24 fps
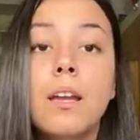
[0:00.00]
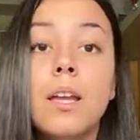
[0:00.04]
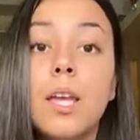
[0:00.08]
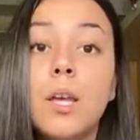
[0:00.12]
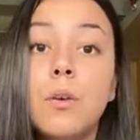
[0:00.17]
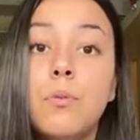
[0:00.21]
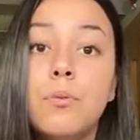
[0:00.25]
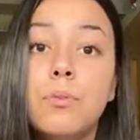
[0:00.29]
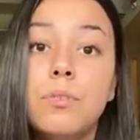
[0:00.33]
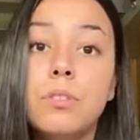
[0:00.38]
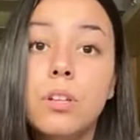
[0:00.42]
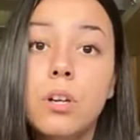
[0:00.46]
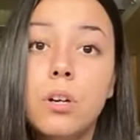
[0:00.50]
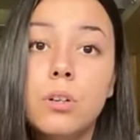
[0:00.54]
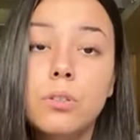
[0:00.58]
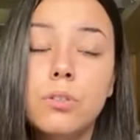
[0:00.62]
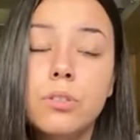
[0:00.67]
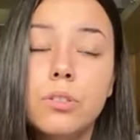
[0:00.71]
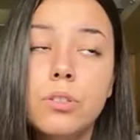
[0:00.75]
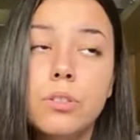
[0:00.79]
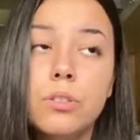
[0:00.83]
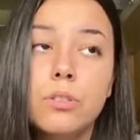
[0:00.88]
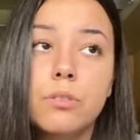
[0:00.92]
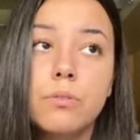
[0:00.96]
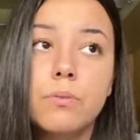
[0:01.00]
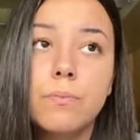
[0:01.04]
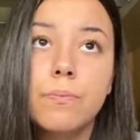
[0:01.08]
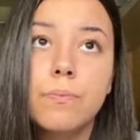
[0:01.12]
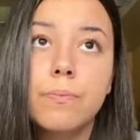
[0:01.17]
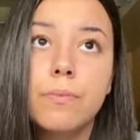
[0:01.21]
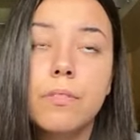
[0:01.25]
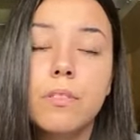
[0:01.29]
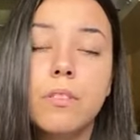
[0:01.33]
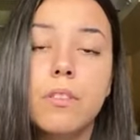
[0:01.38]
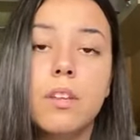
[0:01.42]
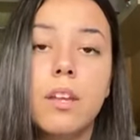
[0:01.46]
If not,
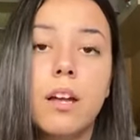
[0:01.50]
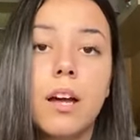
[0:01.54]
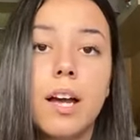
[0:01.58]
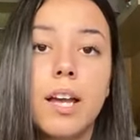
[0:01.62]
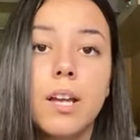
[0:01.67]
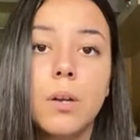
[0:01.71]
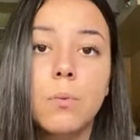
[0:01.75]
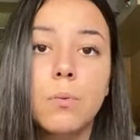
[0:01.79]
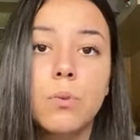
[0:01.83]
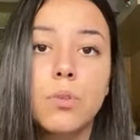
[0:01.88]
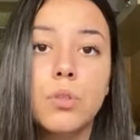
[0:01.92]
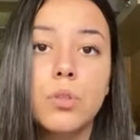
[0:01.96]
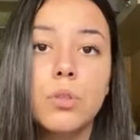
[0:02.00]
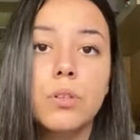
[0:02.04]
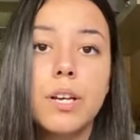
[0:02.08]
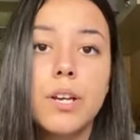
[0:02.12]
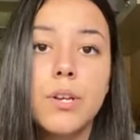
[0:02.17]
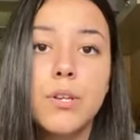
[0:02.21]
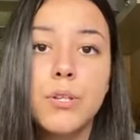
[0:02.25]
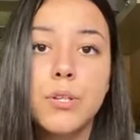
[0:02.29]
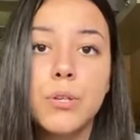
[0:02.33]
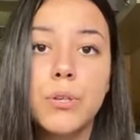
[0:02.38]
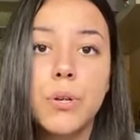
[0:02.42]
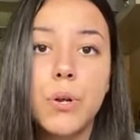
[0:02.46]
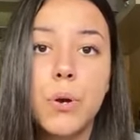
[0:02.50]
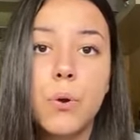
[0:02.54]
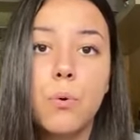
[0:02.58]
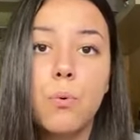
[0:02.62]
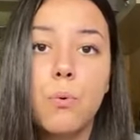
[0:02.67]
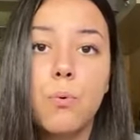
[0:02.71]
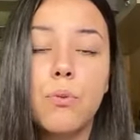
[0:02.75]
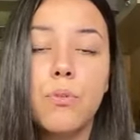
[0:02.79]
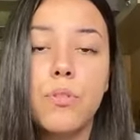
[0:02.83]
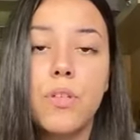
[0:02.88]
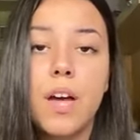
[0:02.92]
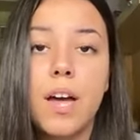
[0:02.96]
I want you guys to
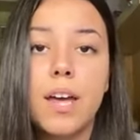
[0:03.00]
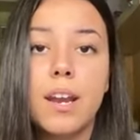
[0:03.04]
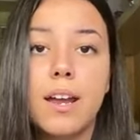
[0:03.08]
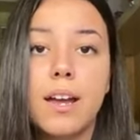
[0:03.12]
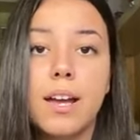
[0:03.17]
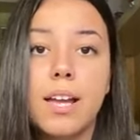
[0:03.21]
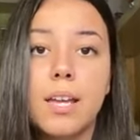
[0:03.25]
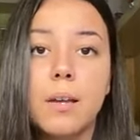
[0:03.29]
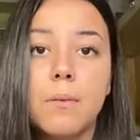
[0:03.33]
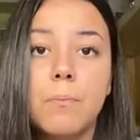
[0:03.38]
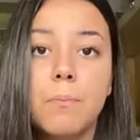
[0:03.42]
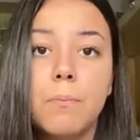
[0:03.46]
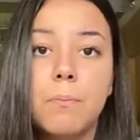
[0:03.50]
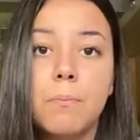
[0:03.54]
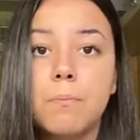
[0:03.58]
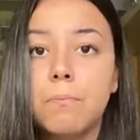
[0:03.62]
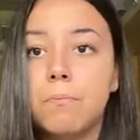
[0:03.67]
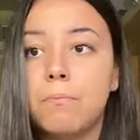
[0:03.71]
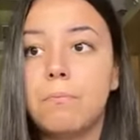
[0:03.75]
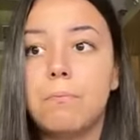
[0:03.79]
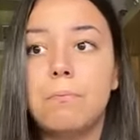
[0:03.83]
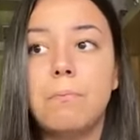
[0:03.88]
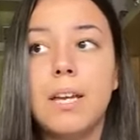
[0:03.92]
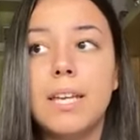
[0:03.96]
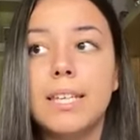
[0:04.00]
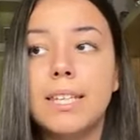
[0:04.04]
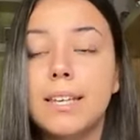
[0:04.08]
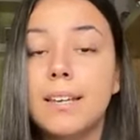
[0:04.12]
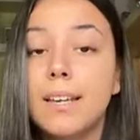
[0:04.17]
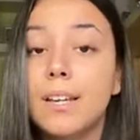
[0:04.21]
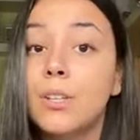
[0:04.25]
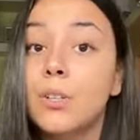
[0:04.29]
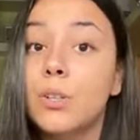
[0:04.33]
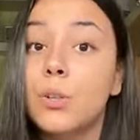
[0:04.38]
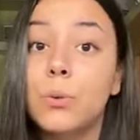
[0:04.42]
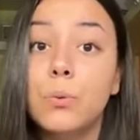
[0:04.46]
know that I am
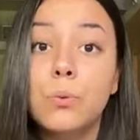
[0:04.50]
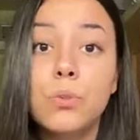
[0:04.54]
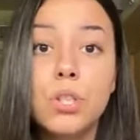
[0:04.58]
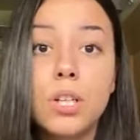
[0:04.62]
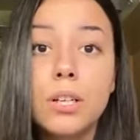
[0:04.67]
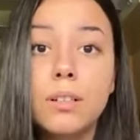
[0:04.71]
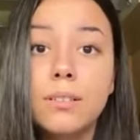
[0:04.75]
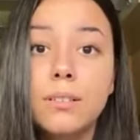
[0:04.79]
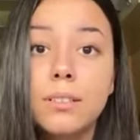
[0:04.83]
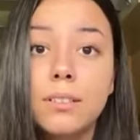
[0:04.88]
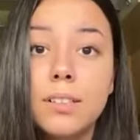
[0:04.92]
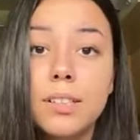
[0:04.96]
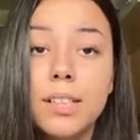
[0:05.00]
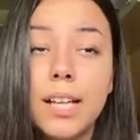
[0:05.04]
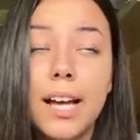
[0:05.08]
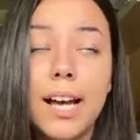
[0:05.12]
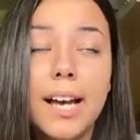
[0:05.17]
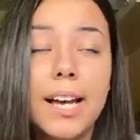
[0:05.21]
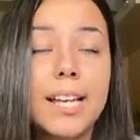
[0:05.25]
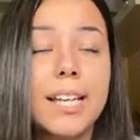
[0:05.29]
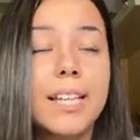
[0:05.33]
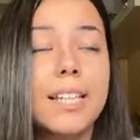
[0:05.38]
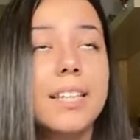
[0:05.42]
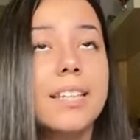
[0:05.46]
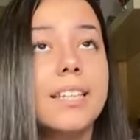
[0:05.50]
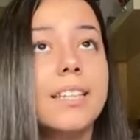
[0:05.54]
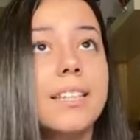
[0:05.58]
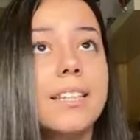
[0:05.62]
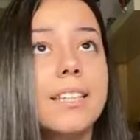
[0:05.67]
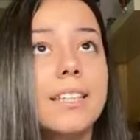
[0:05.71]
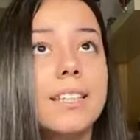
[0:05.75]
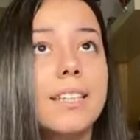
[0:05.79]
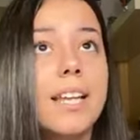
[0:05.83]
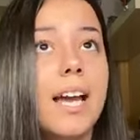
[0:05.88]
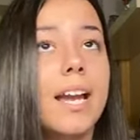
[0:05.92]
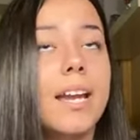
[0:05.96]
making a new channel.
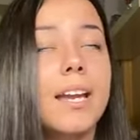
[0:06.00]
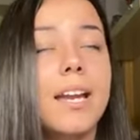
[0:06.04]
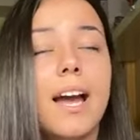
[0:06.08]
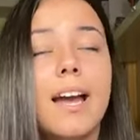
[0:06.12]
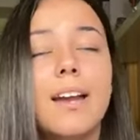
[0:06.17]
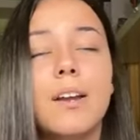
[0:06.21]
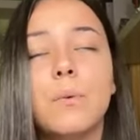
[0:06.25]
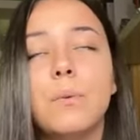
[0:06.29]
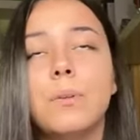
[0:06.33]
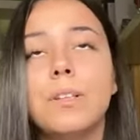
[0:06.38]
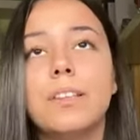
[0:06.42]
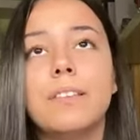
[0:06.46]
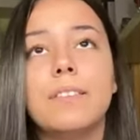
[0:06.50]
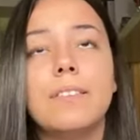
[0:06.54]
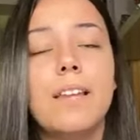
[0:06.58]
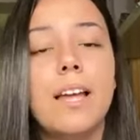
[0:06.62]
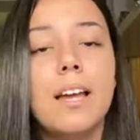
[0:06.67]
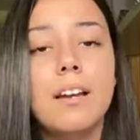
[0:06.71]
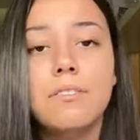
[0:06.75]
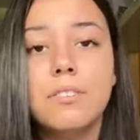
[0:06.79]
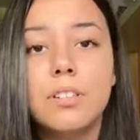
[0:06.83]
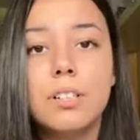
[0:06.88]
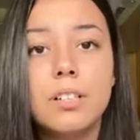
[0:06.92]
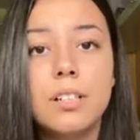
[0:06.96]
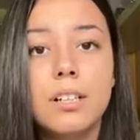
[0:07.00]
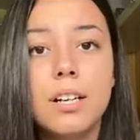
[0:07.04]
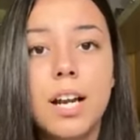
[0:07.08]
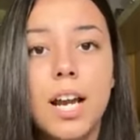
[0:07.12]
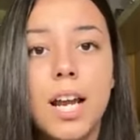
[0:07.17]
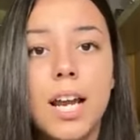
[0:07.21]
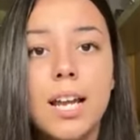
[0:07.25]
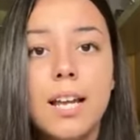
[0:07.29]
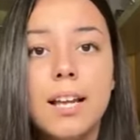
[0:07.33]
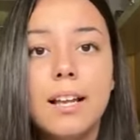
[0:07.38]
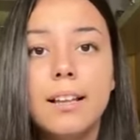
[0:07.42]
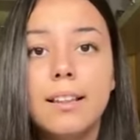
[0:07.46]
I, I, I will never
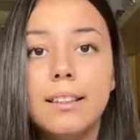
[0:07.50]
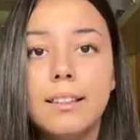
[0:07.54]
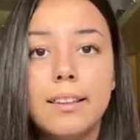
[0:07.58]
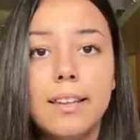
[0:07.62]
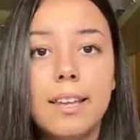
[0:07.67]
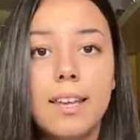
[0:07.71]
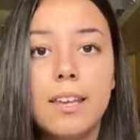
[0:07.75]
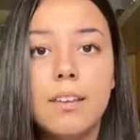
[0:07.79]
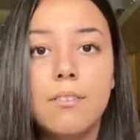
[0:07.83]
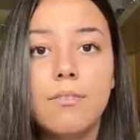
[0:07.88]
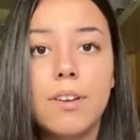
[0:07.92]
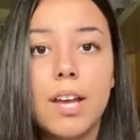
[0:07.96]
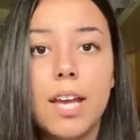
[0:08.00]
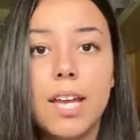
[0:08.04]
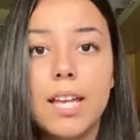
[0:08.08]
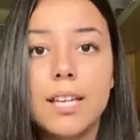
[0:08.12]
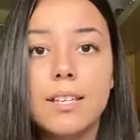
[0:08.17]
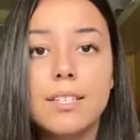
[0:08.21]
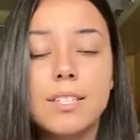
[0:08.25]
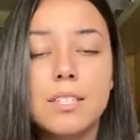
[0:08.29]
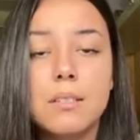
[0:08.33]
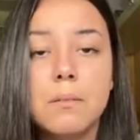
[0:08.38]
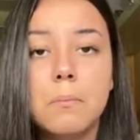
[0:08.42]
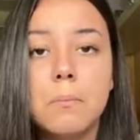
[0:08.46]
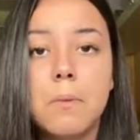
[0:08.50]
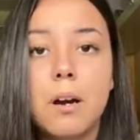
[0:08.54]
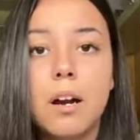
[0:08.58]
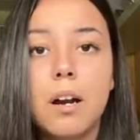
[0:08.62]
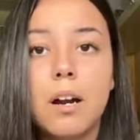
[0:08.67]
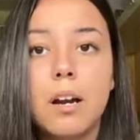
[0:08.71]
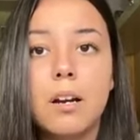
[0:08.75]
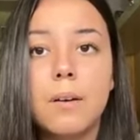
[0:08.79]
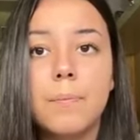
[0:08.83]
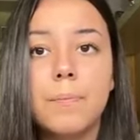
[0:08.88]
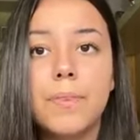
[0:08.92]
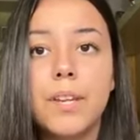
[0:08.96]
leave A S M
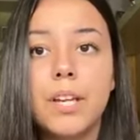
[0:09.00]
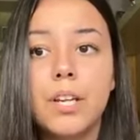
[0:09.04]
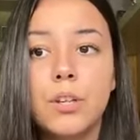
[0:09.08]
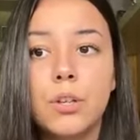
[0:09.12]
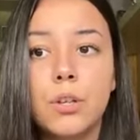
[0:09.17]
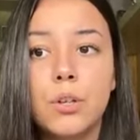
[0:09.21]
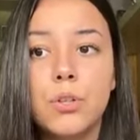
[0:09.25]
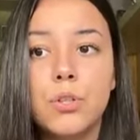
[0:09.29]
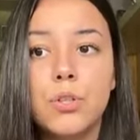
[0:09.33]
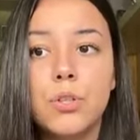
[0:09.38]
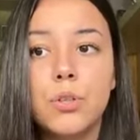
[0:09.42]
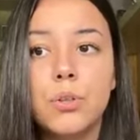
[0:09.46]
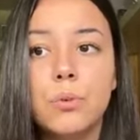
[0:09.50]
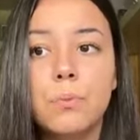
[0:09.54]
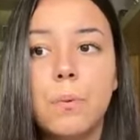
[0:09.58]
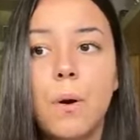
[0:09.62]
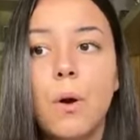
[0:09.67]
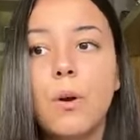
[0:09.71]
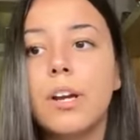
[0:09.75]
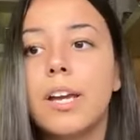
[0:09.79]
R and YouTube.